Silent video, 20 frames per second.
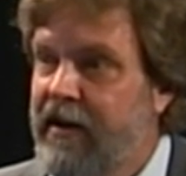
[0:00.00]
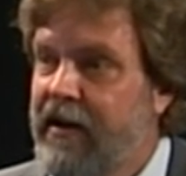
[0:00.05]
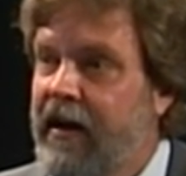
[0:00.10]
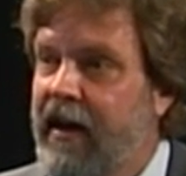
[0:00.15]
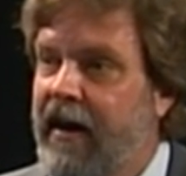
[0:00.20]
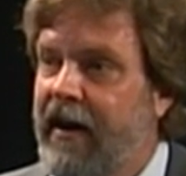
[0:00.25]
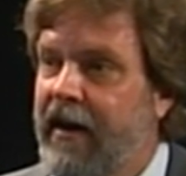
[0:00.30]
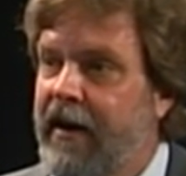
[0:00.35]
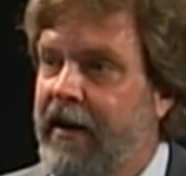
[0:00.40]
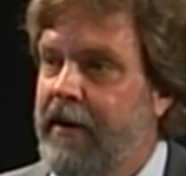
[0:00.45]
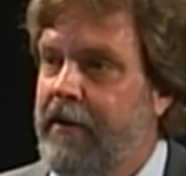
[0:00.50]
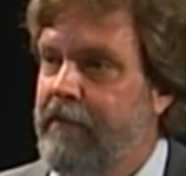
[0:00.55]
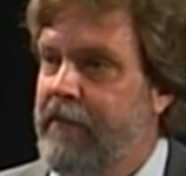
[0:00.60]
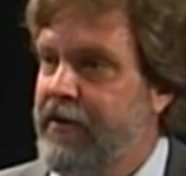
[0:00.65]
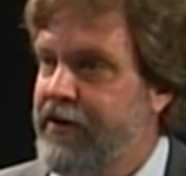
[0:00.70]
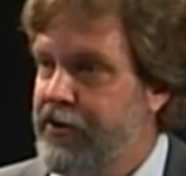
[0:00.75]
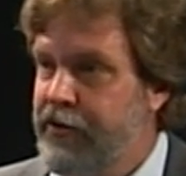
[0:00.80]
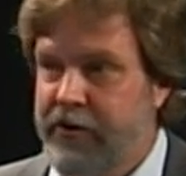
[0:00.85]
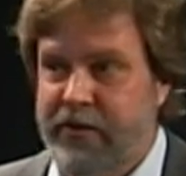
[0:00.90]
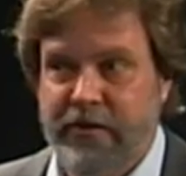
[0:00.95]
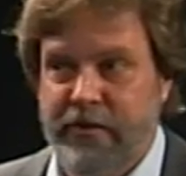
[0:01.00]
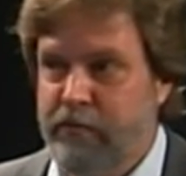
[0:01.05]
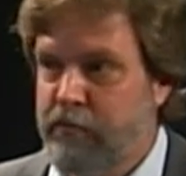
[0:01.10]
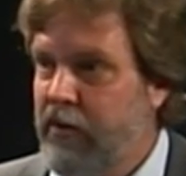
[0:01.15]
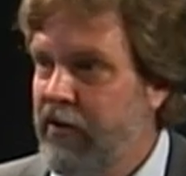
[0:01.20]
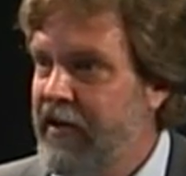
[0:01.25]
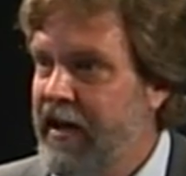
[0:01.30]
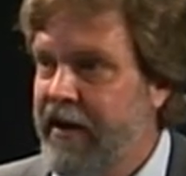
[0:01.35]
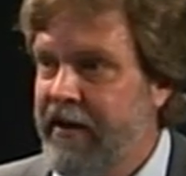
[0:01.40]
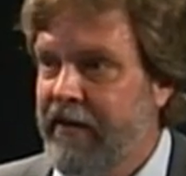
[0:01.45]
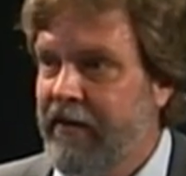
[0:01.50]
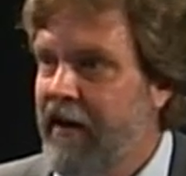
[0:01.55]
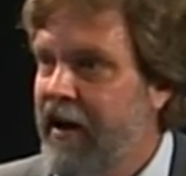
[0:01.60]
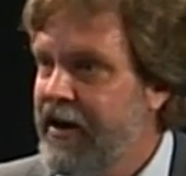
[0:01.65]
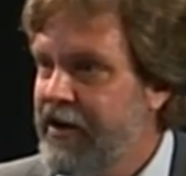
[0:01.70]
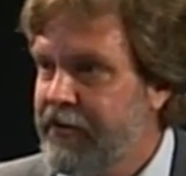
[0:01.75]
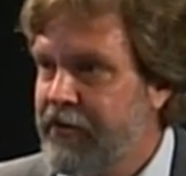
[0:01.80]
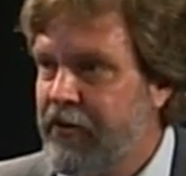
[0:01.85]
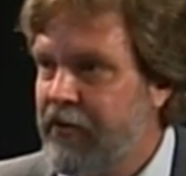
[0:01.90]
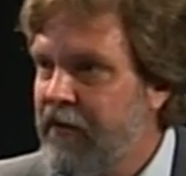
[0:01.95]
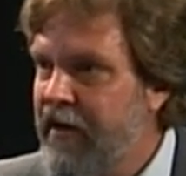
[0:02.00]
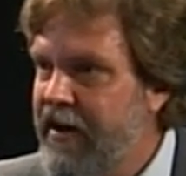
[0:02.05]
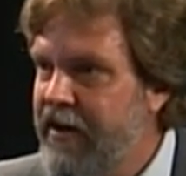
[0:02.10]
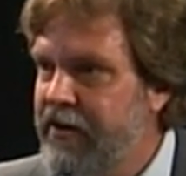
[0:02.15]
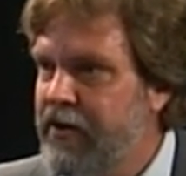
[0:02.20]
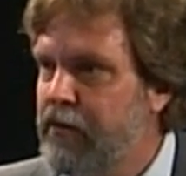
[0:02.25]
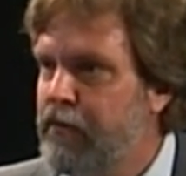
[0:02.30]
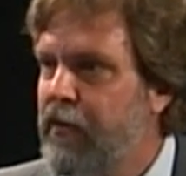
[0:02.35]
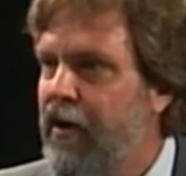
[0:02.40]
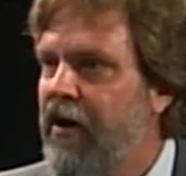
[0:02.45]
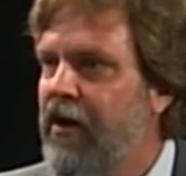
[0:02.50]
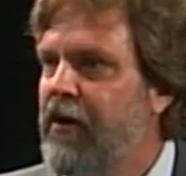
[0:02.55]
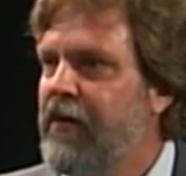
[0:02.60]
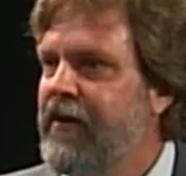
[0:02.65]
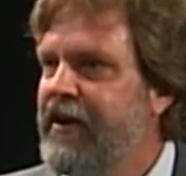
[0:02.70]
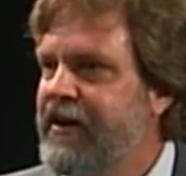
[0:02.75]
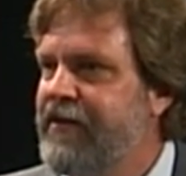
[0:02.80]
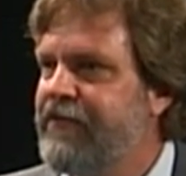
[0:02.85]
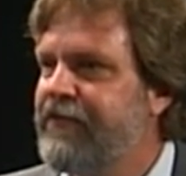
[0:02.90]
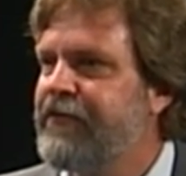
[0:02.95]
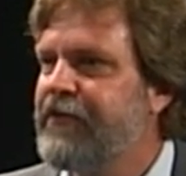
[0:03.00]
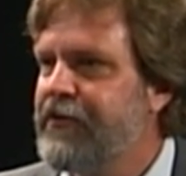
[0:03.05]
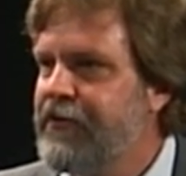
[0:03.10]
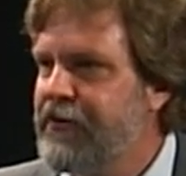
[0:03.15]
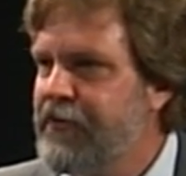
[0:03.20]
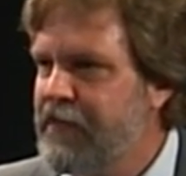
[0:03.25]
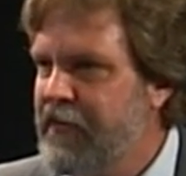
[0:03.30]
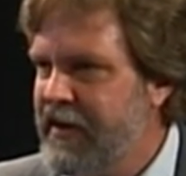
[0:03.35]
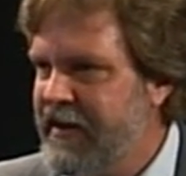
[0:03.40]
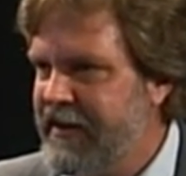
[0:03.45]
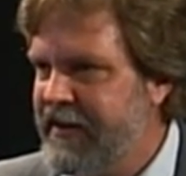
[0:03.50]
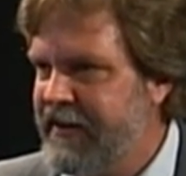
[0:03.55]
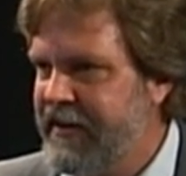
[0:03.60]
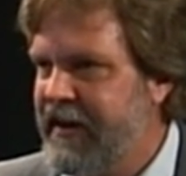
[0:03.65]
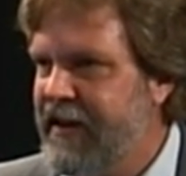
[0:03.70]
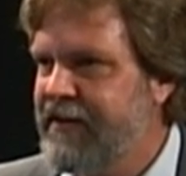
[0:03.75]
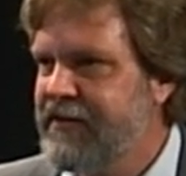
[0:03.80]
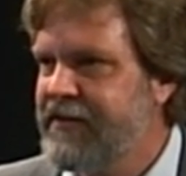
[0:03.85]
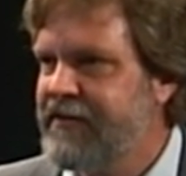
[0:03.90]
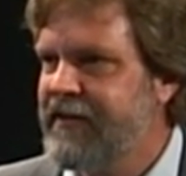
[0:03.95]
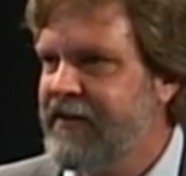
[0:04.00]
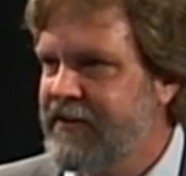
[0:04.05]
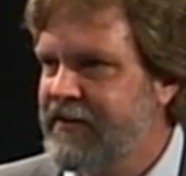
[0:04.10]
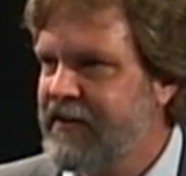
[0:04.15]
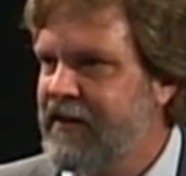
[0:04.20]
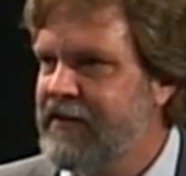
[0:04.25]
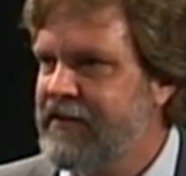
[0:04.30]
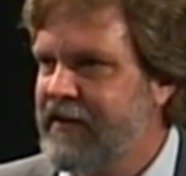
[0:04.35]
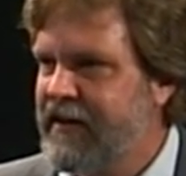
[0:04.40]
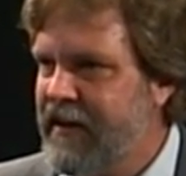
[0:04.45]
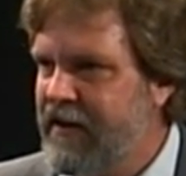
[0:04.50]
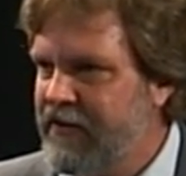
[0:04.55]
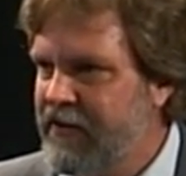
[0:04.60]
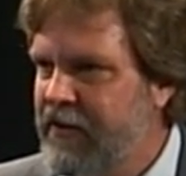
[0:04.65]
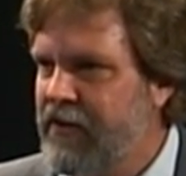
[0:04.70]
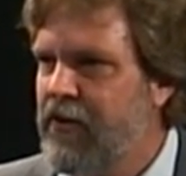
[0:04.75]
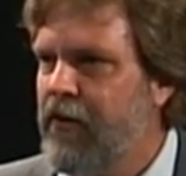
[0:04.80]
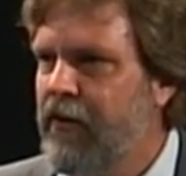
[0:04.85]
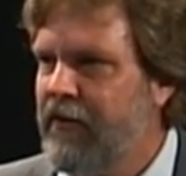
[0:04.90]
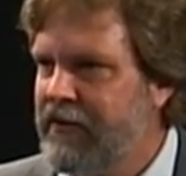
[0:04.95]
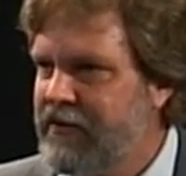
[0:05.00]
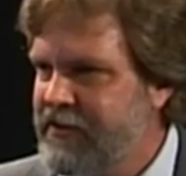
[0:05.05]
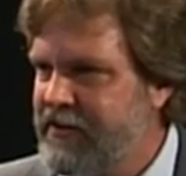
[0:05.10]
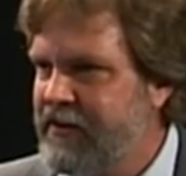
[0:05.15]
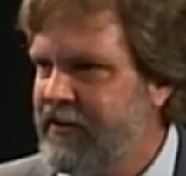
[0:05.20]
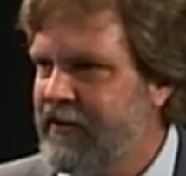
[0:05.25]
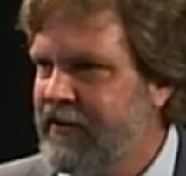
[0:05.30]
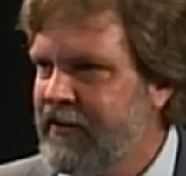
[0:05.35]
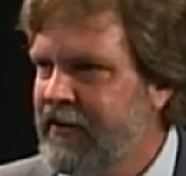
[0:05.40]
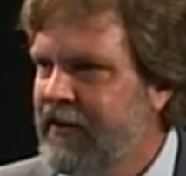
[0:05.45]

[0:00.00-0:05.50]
You couldn't pull out a line of credit or borrow any further money against this, because again, the goal is to